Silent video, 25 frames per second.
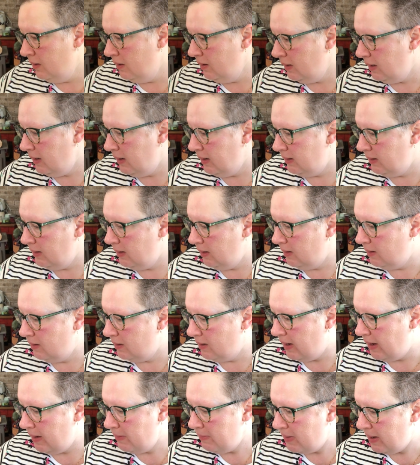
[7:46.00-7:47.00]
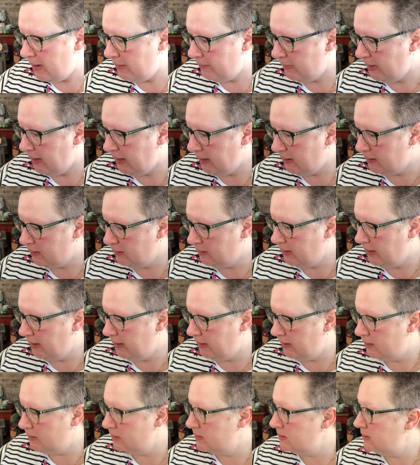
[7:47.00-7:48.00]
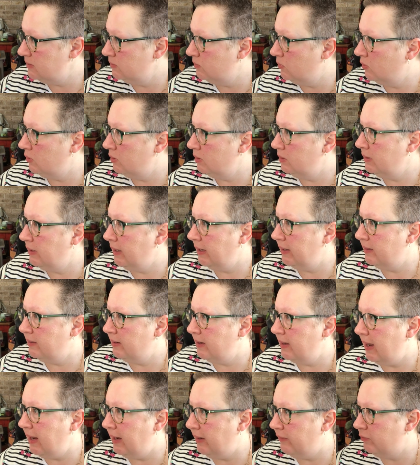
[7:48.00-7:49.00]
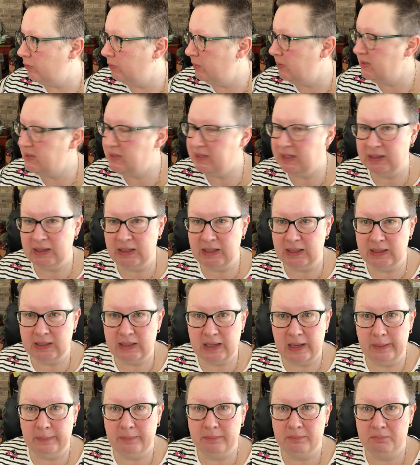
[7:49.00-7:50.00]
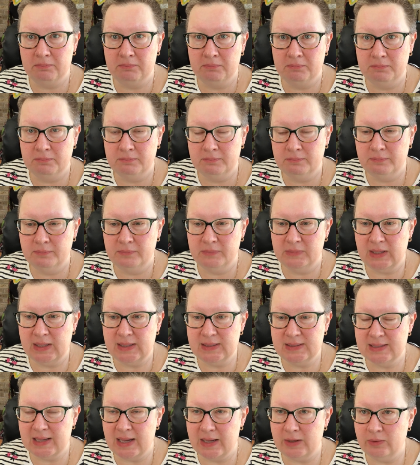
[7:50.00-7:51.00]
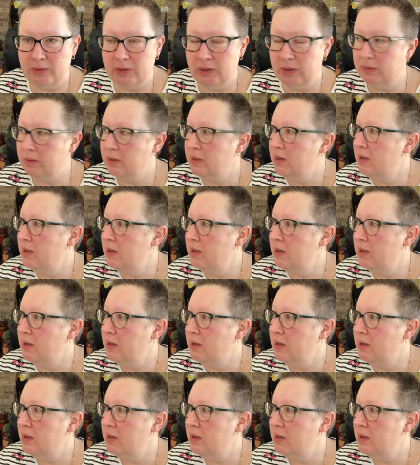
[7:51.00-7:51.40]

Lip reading: And then I might make like some more like hang from the ceiling type things. I don't know.